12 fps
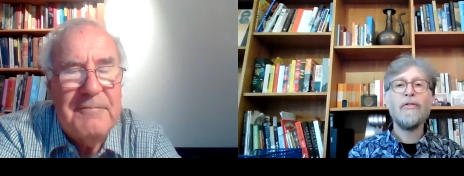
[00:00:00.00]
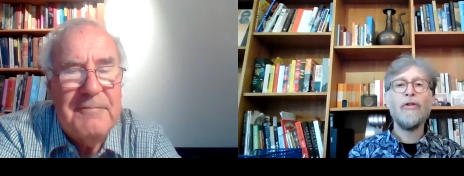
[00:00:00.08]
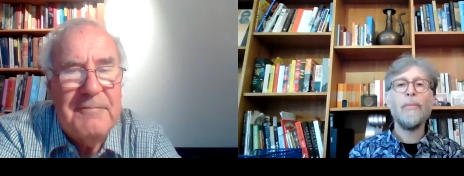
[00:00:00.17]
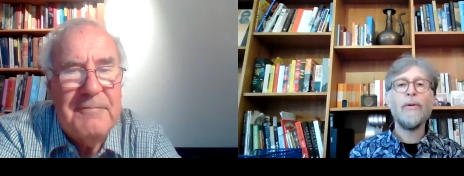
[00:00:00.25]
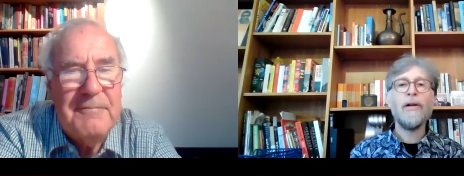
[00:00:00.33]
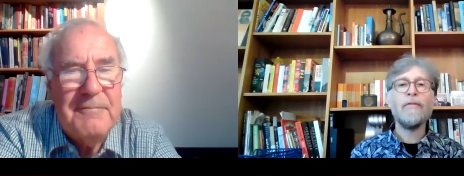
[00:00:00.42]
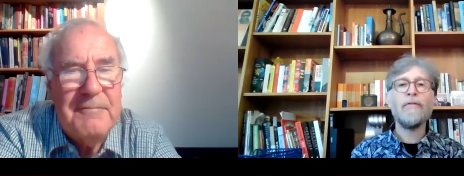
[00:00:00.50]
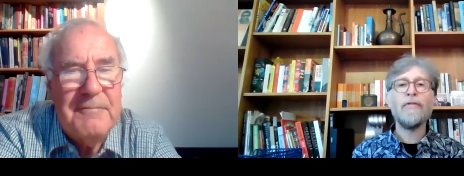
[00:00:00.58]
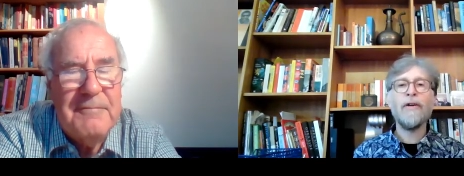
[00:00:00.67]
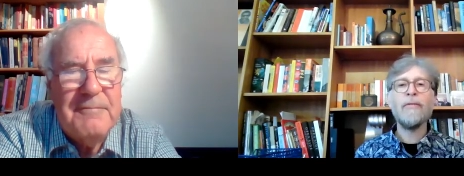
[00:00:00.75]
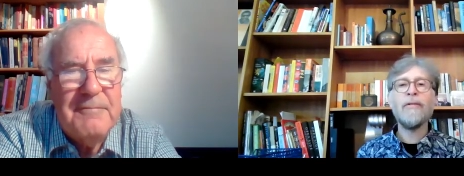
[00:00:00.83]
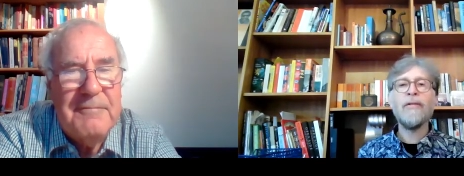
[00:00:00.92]
Speaker 1: tropical
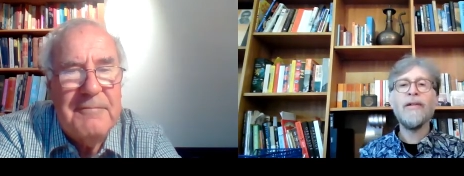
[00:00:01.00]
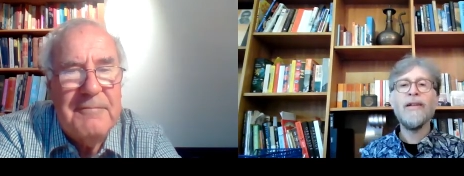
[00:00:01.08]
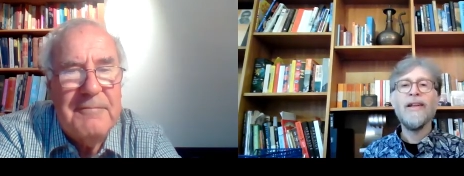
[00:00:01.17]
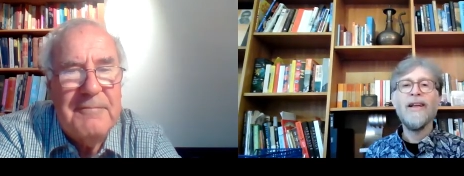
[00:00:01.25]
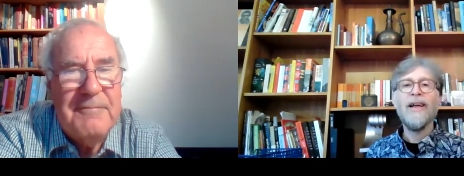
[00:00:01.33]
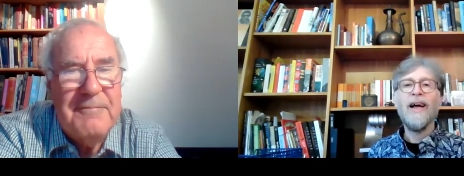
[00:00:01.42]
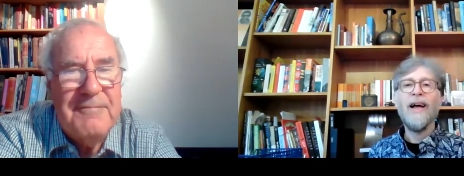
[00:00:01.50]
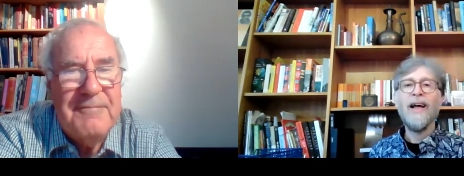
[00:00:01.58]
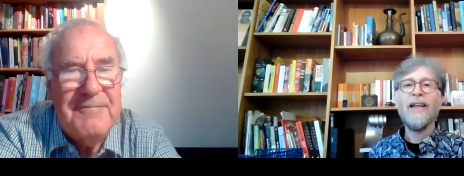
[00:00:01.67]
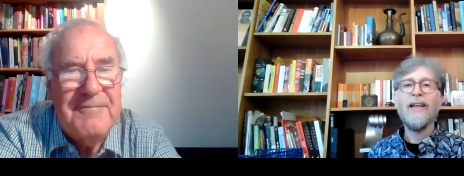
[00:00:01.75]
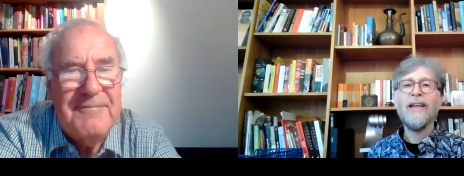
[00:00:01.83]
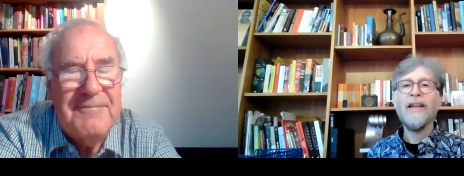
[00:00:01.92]
fruit,
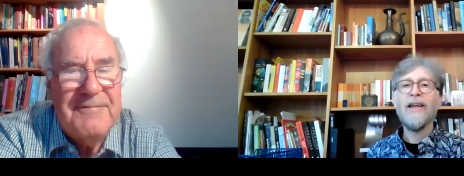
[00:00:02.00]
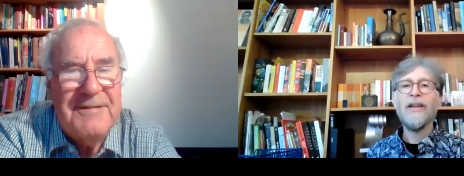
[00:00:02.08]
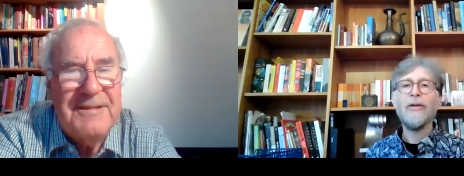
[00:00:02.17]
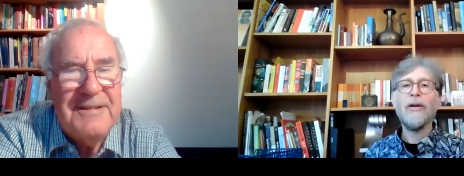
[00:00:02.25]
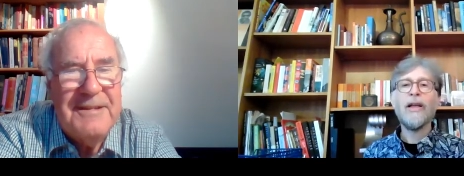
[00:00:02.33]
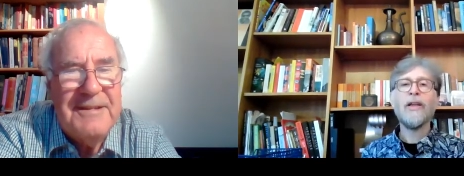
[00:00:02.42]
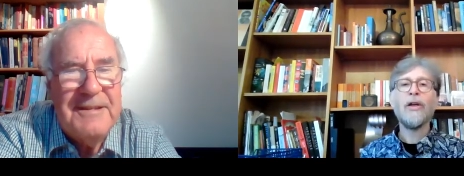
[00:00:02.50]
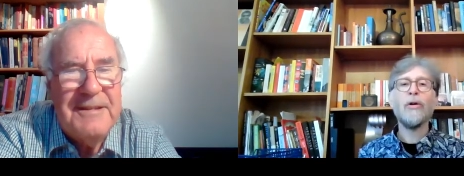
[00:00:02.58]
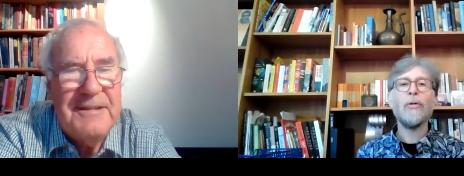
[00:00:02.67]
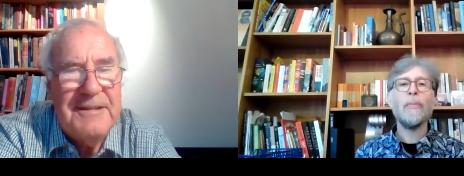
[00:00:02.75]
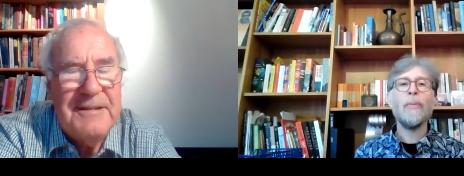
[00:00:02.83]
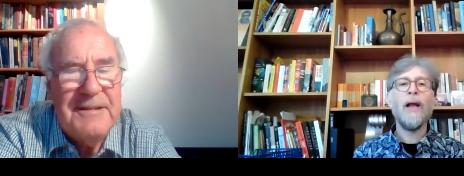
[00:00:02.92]
and uh, you like to
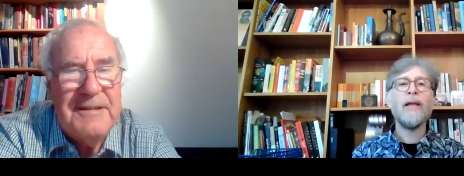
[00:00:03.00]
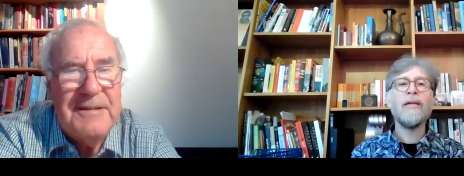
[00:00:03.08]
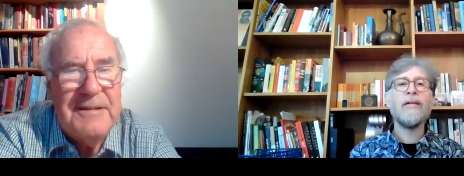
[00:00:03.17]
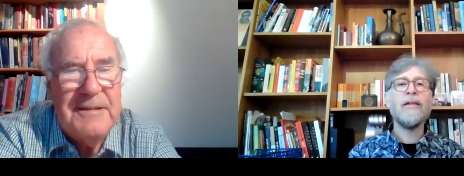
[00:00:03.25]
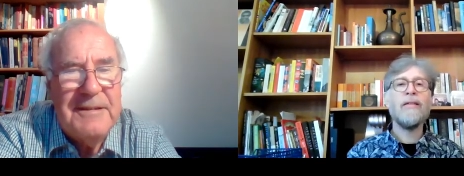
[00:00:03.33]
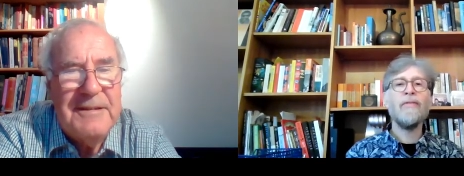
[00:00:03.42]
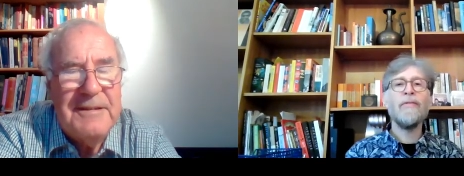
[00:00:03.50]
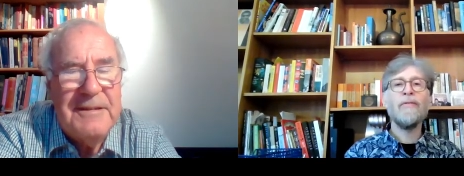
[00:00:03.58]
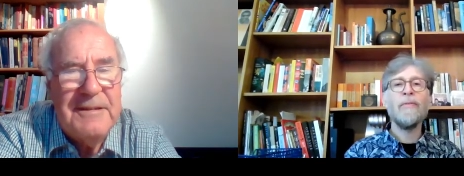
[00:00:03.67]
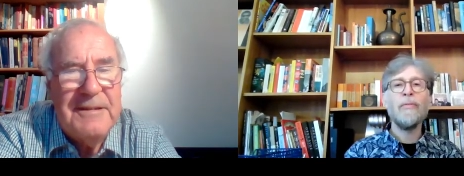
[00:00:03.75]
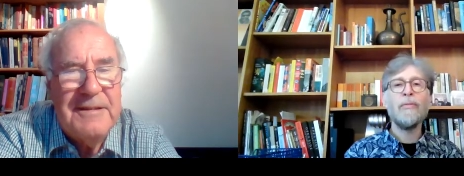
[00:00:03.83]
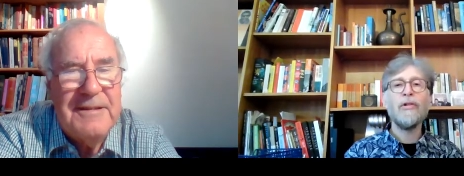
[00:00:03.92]
go to a place that
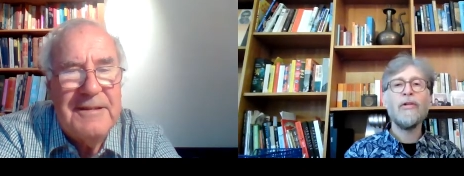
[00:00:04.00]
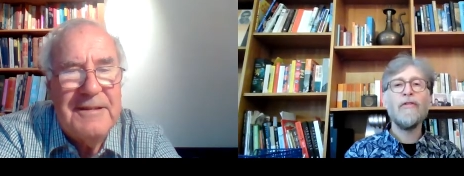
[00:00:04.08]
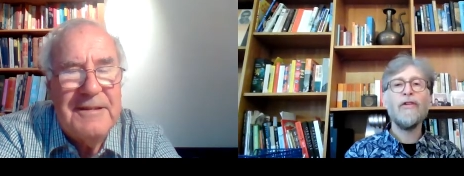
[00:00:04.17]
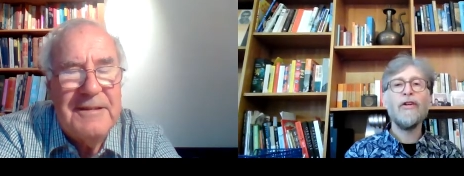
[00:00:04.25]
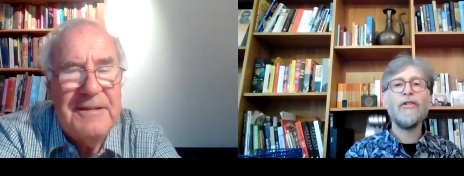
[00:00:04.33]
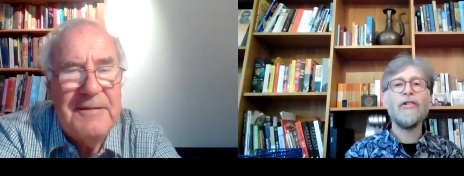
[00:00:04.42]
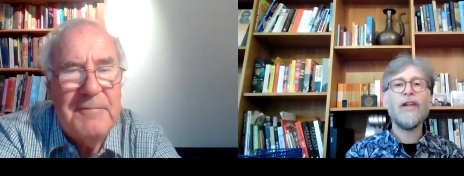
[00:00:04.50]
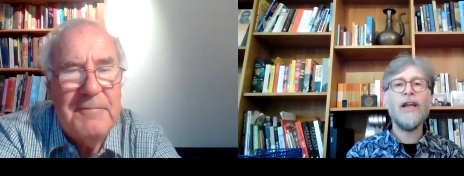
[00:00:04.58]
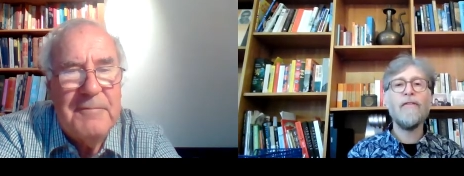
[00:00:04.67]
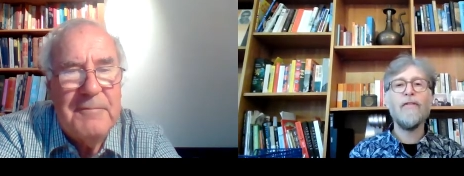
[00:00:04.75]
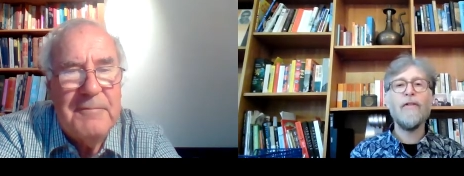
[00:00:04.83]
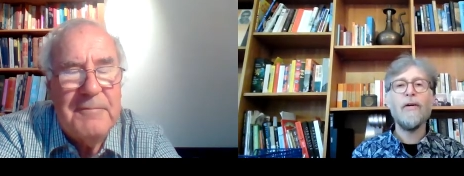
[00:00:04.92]
was the first to
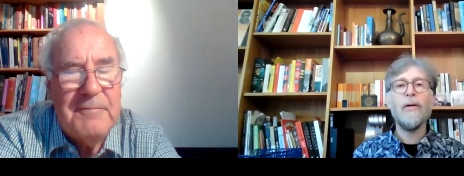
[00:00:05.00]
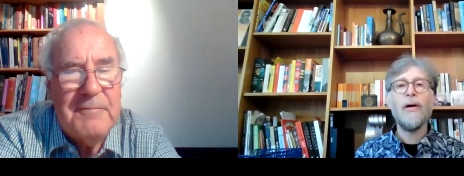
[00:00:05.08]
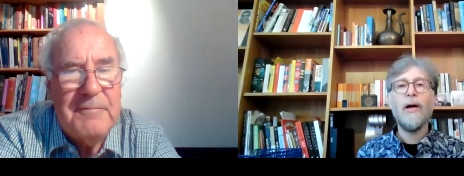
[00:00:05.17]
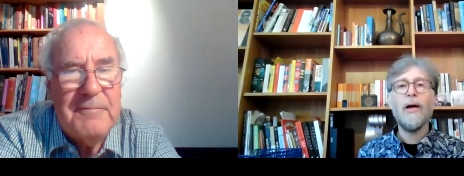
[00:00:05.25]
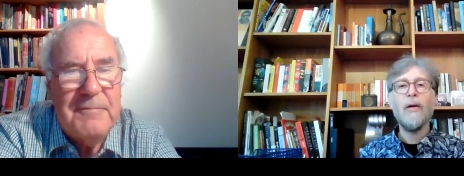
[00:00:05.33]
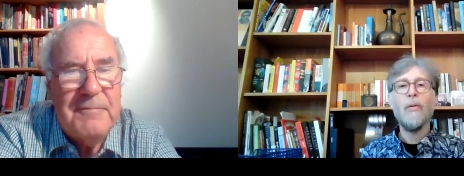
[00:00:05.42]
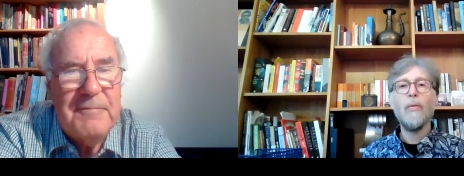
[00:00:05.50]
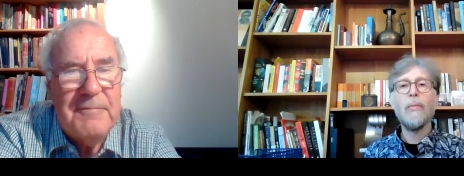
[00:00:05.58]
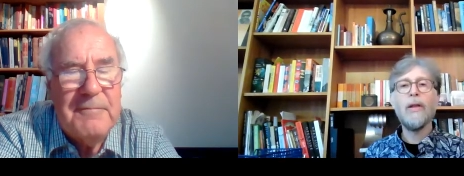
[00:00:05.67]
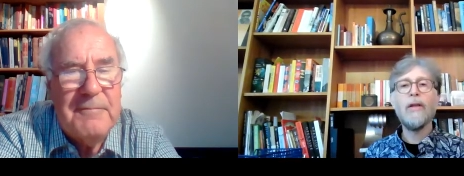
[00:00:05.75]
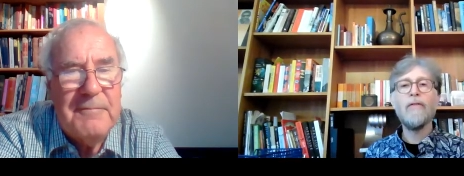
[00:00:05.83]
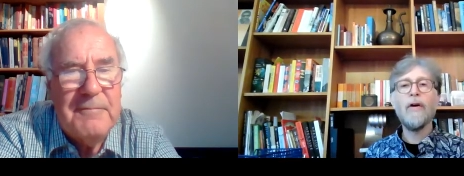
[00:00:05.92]
give
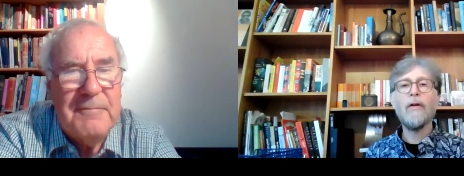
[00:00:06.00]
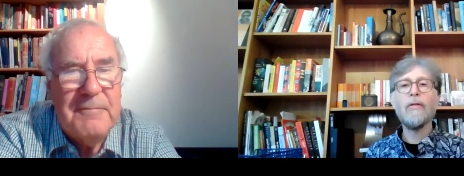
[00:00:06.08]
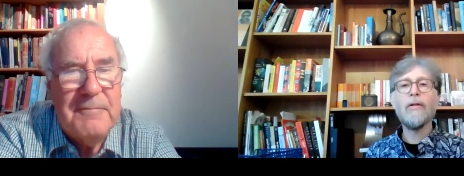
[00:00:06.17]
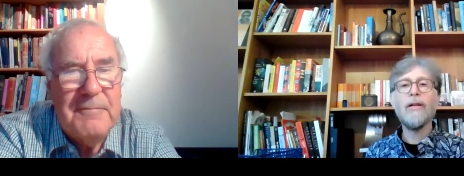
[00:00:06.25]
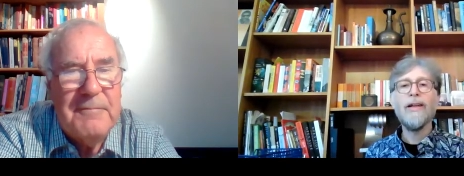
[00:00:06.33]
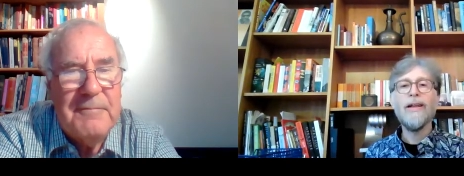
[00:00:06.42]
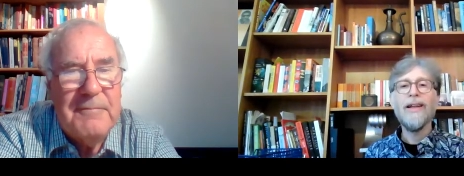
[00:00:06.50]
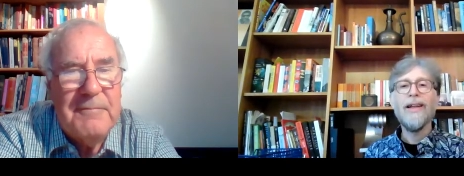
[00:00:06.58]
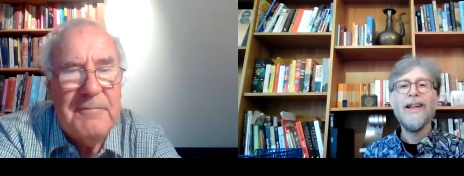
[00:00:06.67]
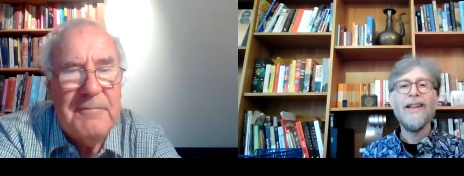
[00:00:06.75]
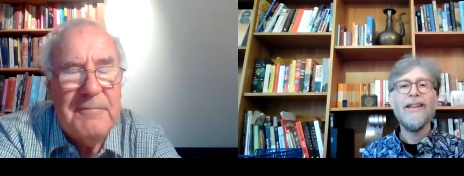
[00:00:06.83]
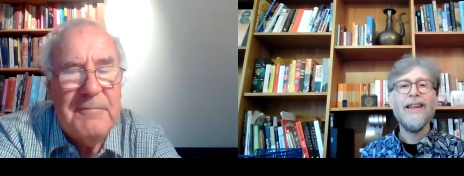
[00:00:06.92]
women the vote,
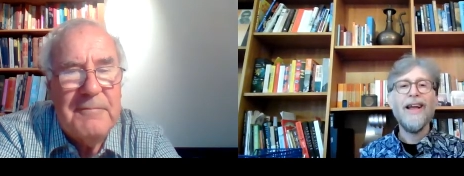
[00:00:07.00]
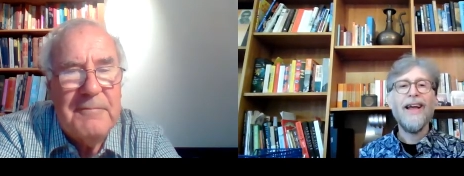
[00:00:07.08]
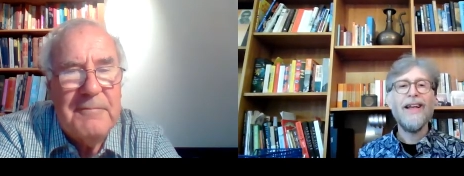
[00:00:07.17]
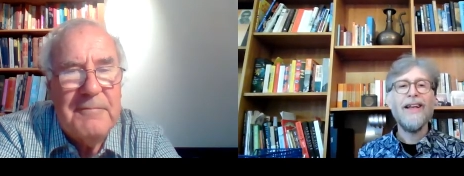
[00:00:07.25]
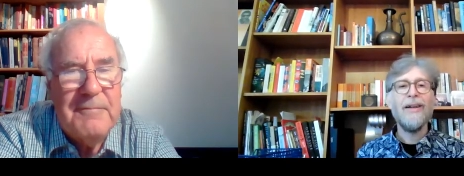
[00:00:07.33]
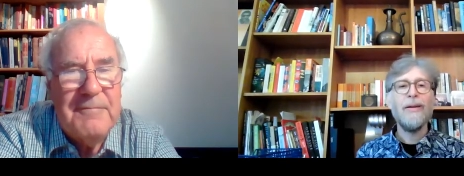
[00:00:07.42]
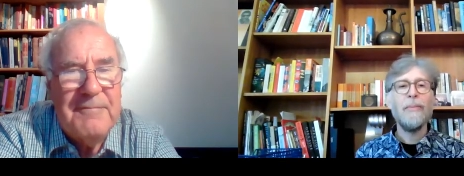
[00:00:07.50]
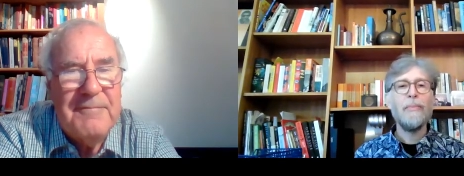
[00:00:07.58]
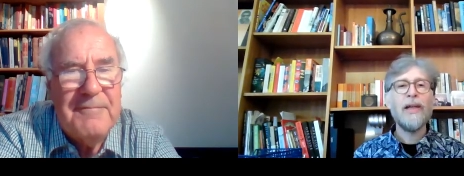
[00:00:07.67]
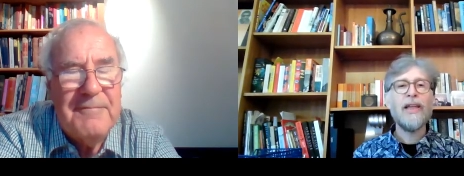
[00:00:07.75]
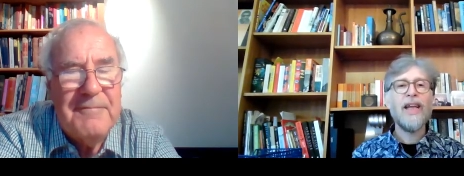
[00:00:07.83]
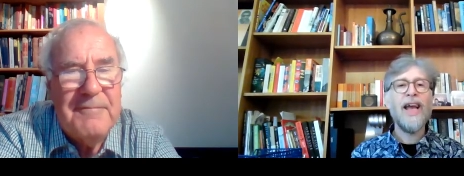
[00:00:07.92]
then
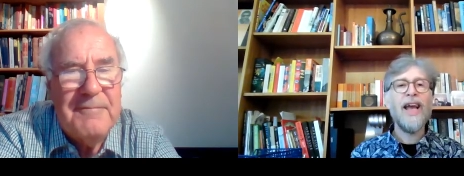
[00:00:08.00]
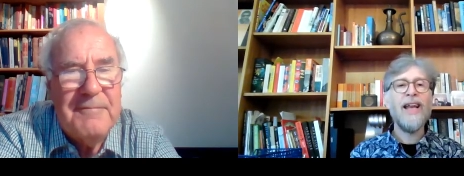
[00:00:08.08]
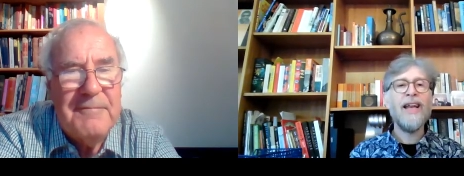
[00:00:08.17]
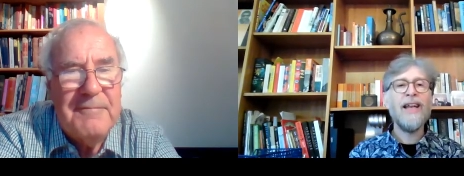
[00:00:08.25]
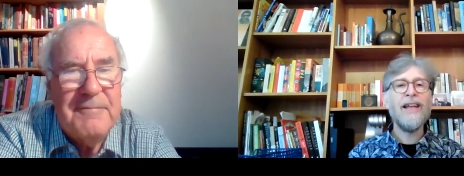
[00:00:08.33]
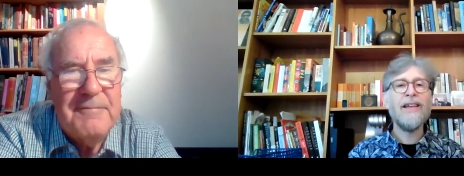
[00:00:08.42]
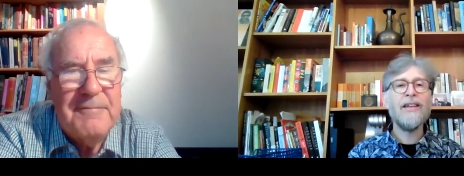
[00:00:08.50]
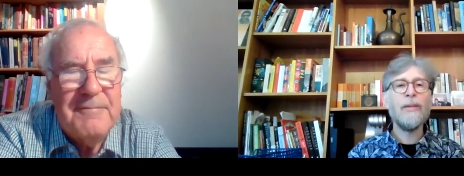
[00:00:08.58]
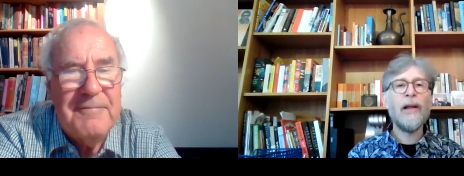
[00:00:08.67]
Pitcairn is the